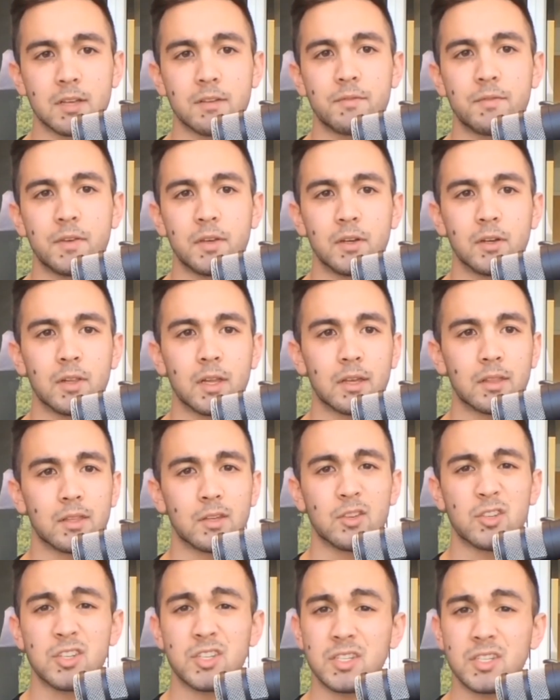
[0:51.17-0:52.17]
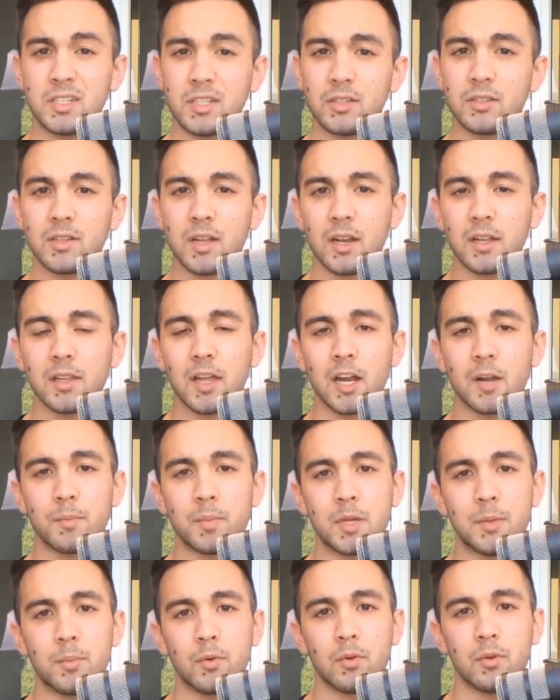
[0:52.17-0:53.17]
feel like there's still not a lot of
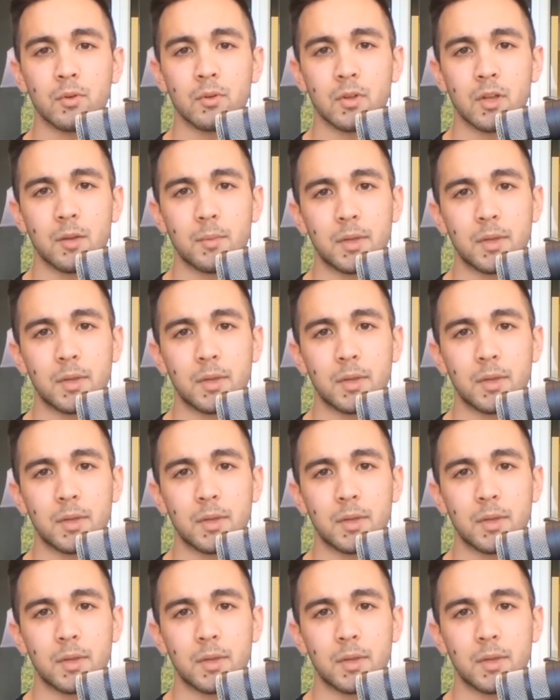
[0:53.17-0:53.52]
people,